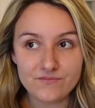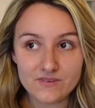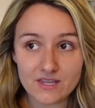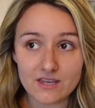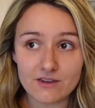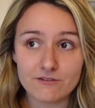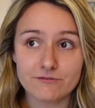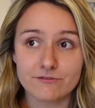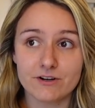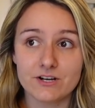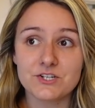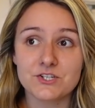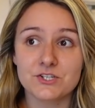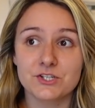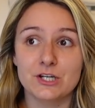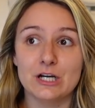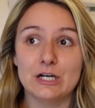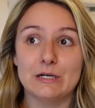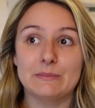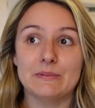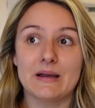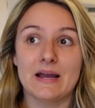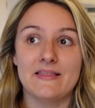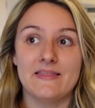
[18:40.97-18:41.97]
freshen
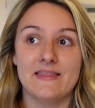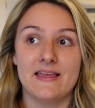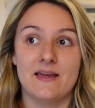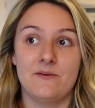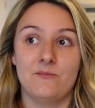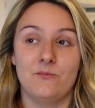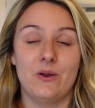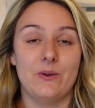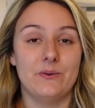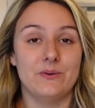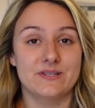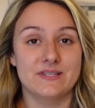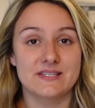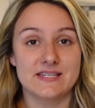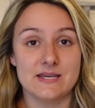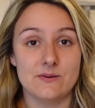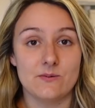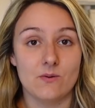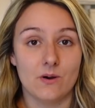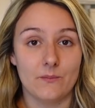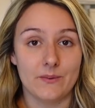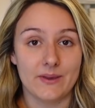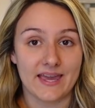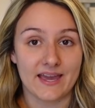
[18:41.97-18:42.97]
up, and then we will see
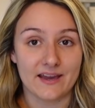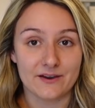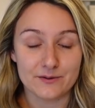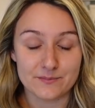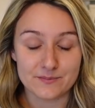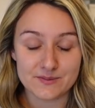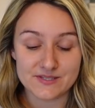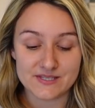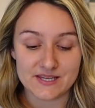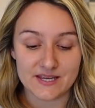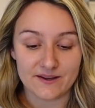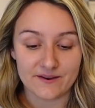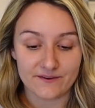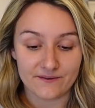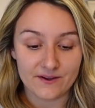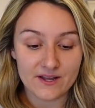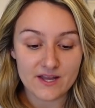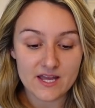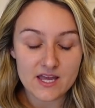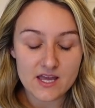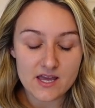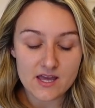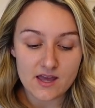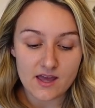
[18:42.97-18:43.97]
what we get up to.
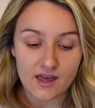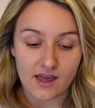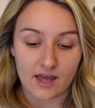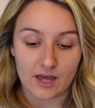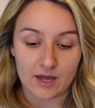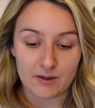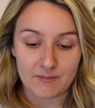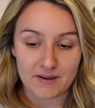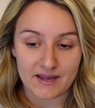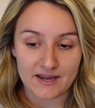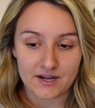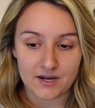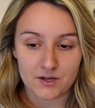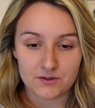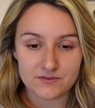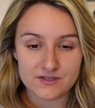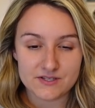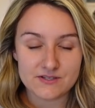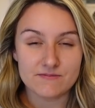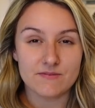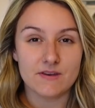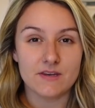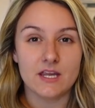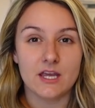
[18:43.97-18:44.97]
Um, I know
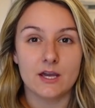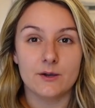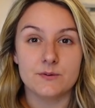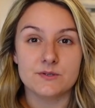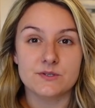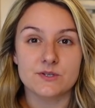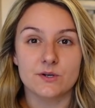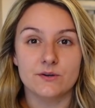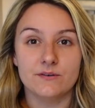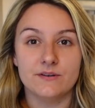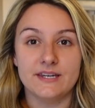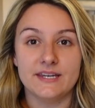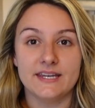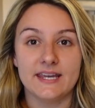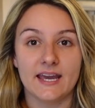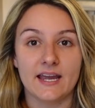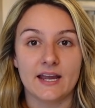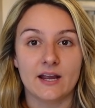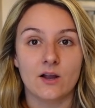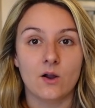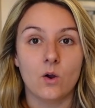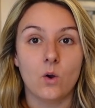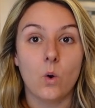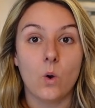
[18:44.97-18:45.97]
this video is already
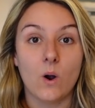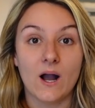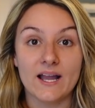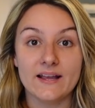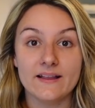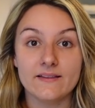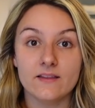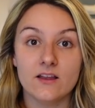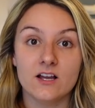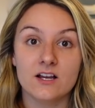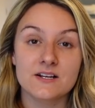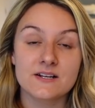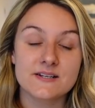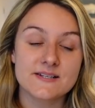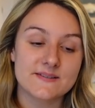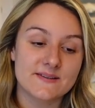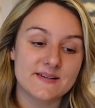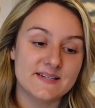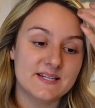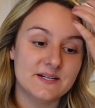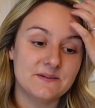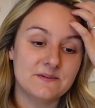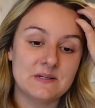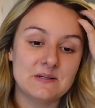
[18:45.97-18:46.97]
getting quite long because
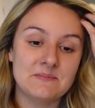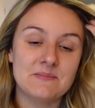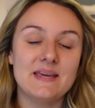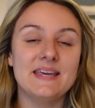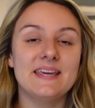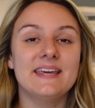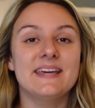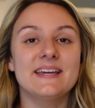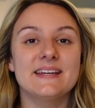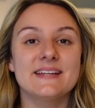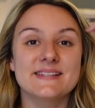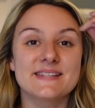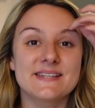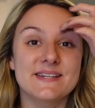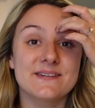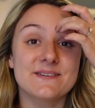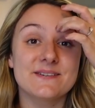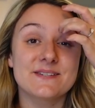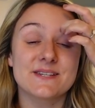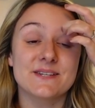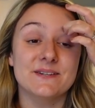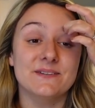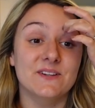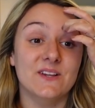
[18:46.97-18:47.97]
I don't want to make it
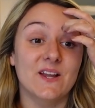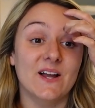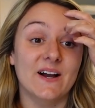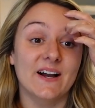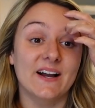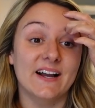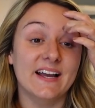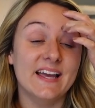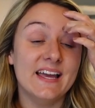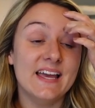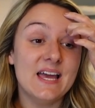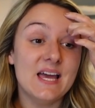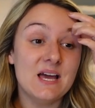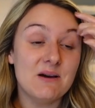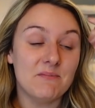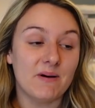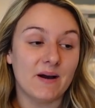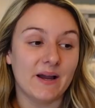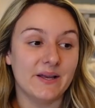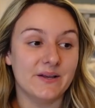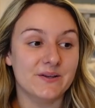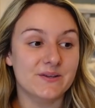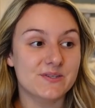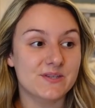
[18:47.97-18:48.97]
too, too long.
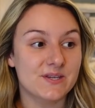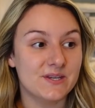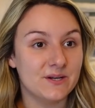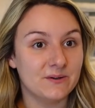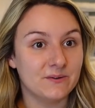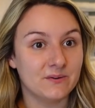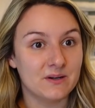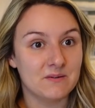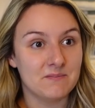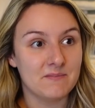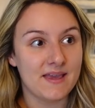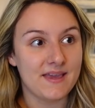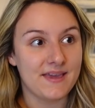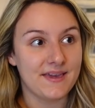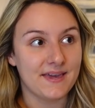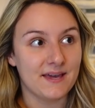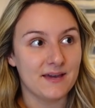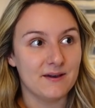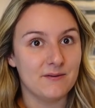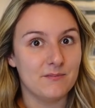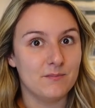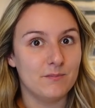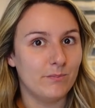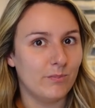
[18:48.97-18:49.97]
But I also don't want to make
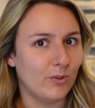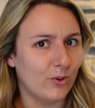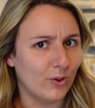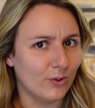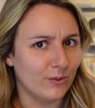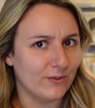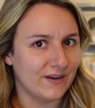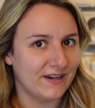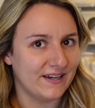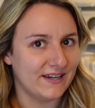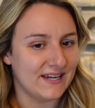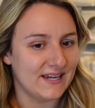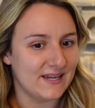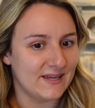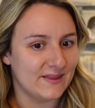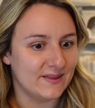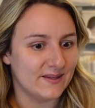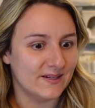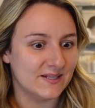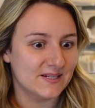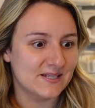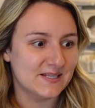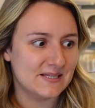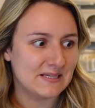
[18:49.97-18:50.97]
it boring
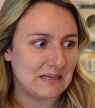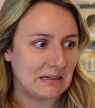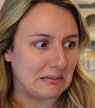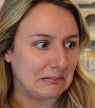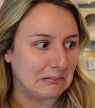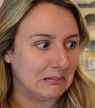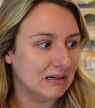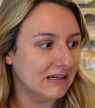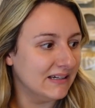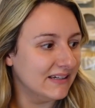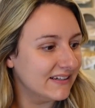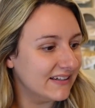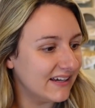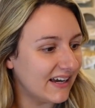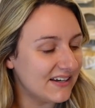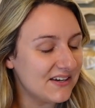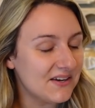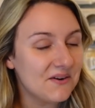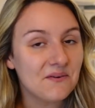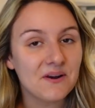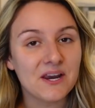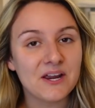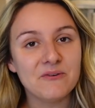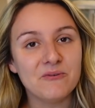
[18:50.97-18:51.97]
either. So I
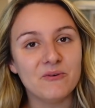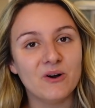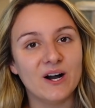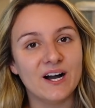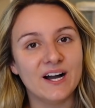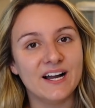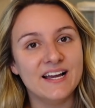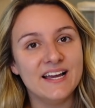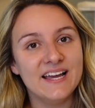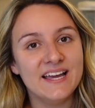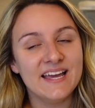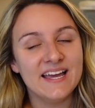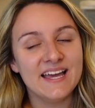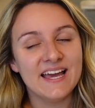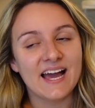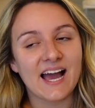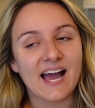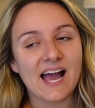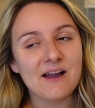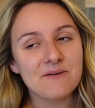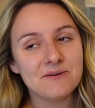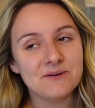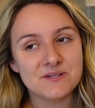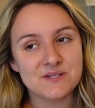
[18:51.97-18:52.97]
don't know what
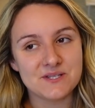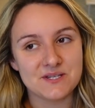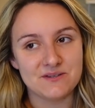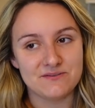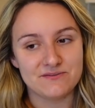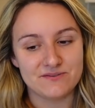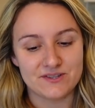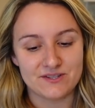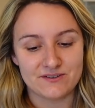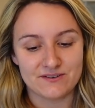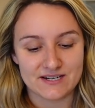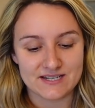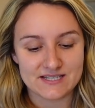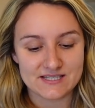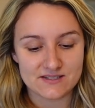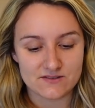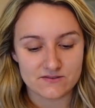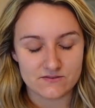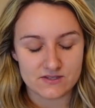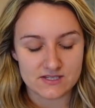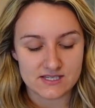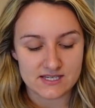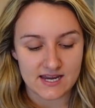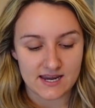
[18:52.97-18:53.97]
I will do for the rest
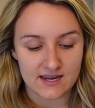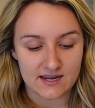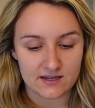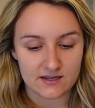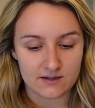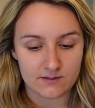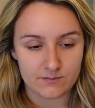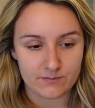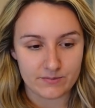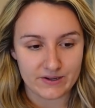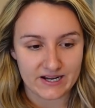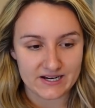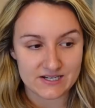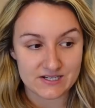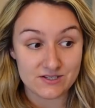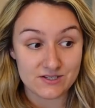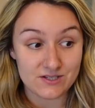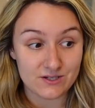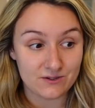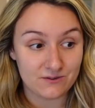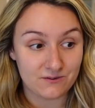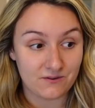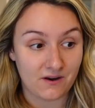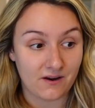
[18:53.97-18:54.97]
of the day, but I
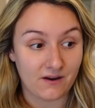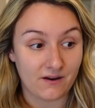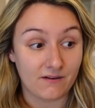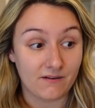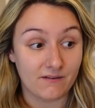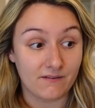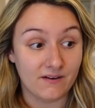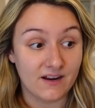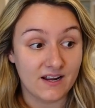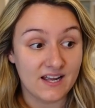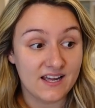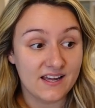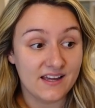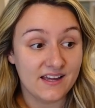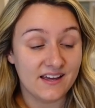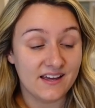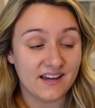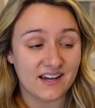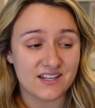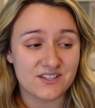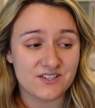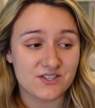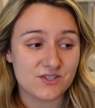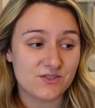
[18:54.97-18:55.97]
do know
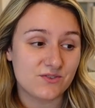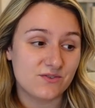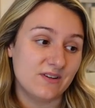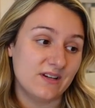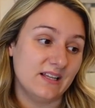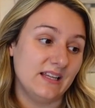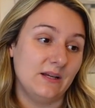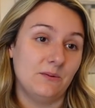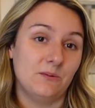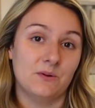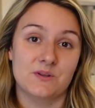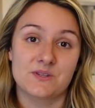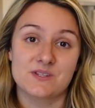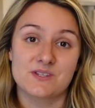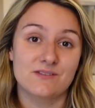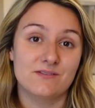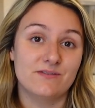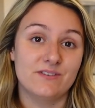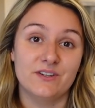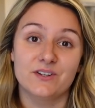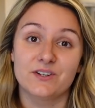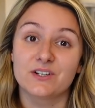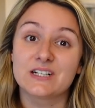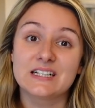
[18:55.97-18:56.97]
I just really want to
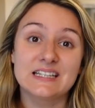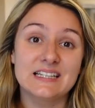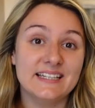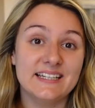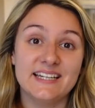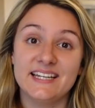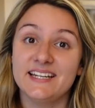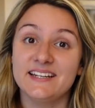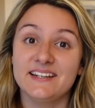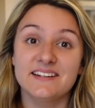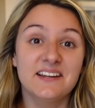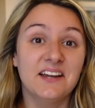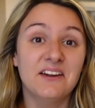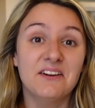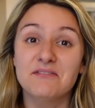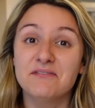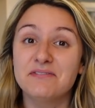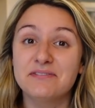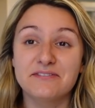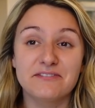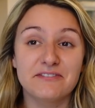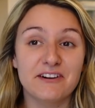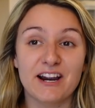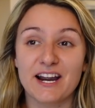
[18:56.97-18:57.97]
feel clean
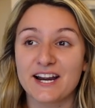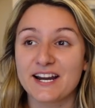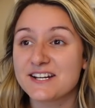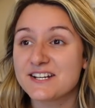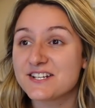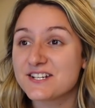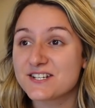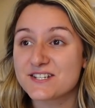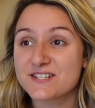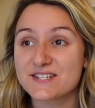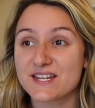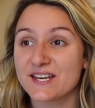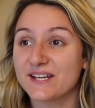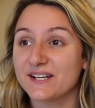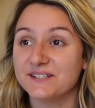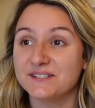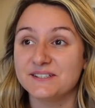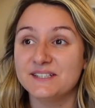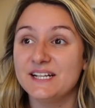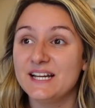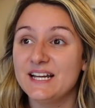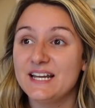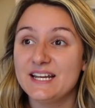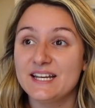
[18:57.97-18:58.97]
and fresh, so
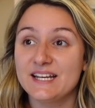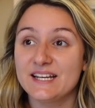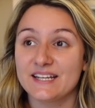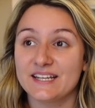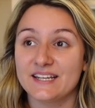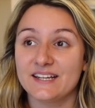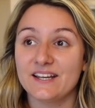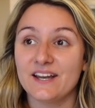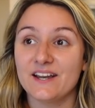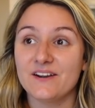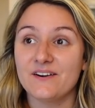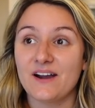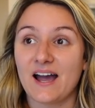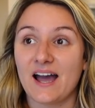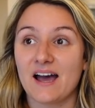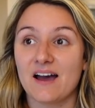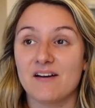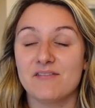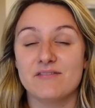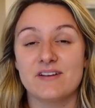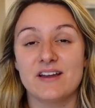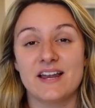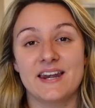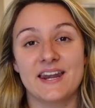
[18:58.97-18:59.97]
I'm gonna go
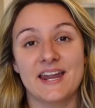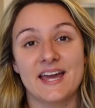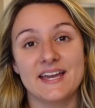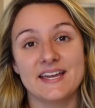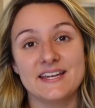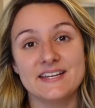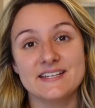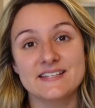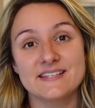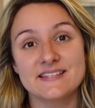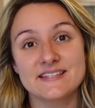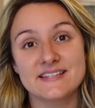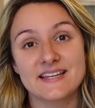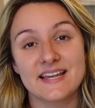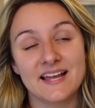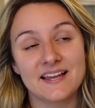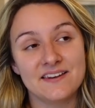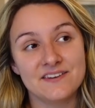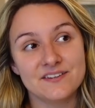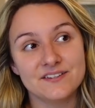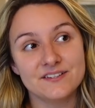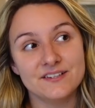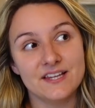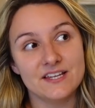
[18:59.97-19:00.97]
have a nice
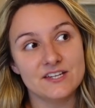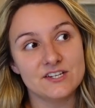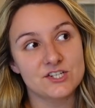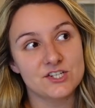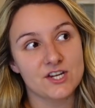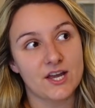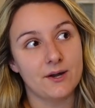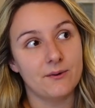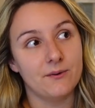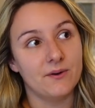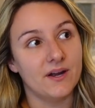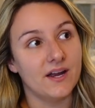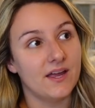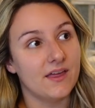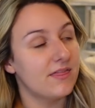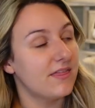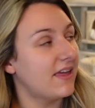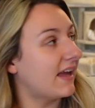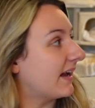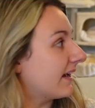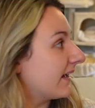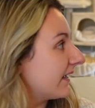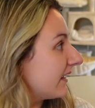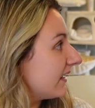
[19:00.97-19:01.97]
candlelit shower, I
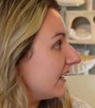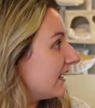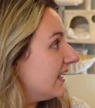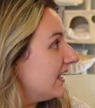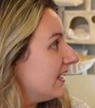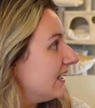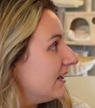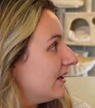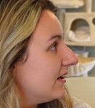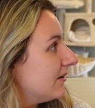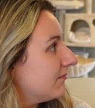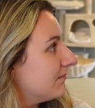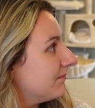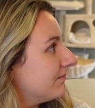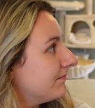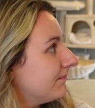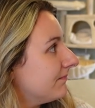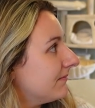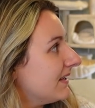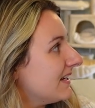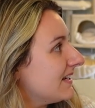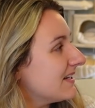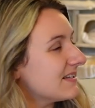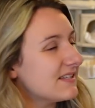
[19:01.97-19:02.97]
think.
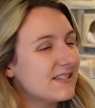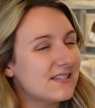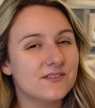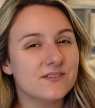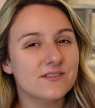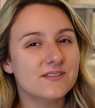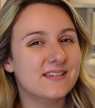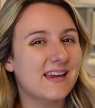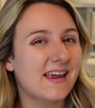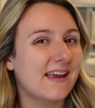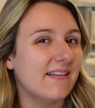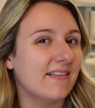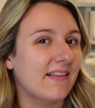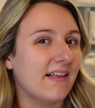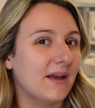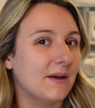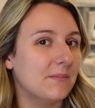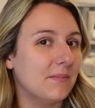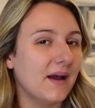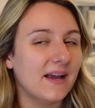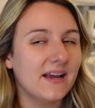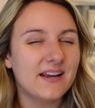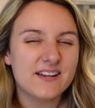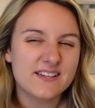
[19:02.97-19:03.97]
Mm, it's still
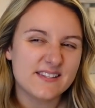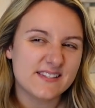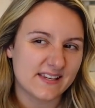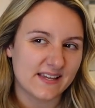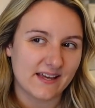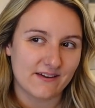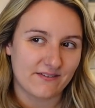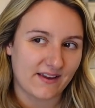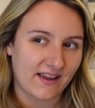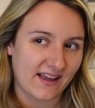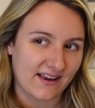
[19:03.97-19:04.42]
daylight, but I could still have